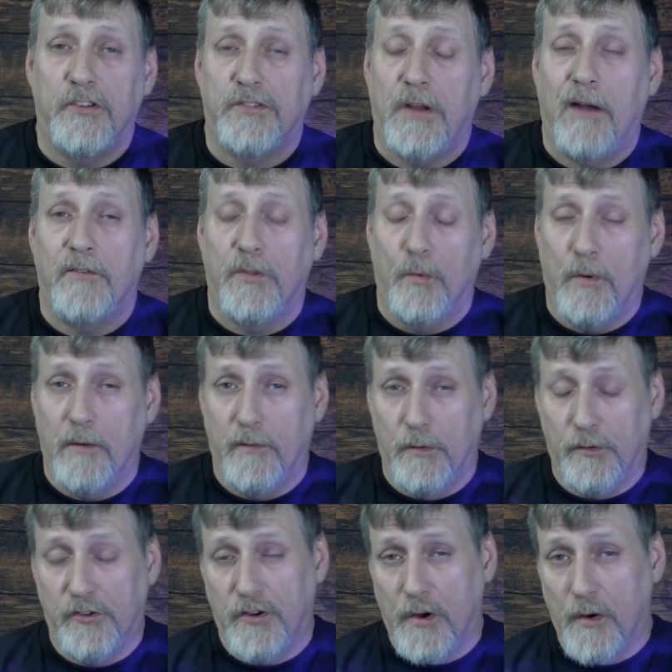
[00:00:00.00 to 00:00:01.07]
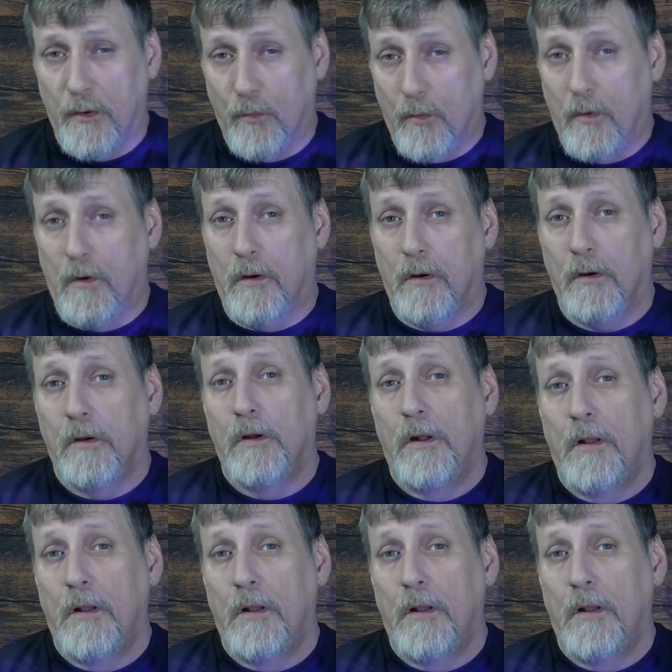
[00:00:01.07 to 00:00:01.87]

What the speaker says: just after the Revolutionary War,